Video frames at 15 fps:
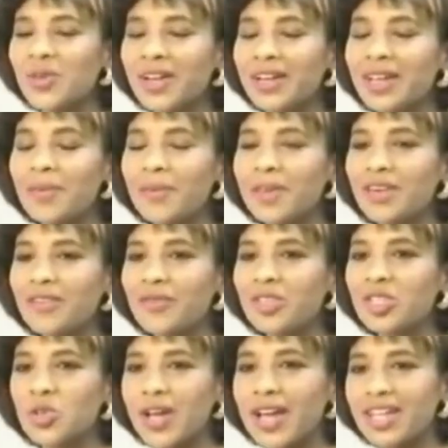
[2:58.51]
dreaded coming in for
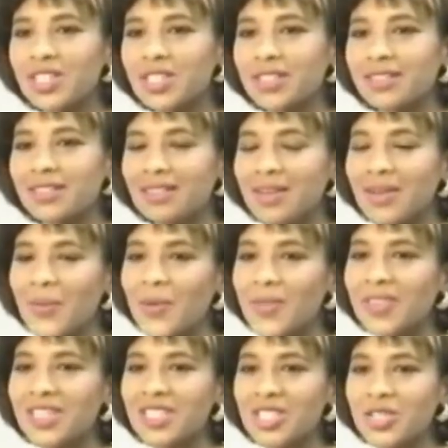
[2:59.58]
traction.
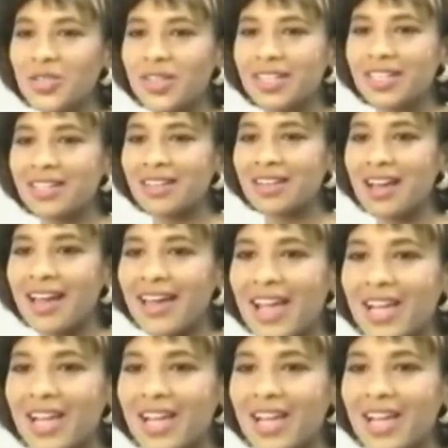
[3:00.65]
With this unit, I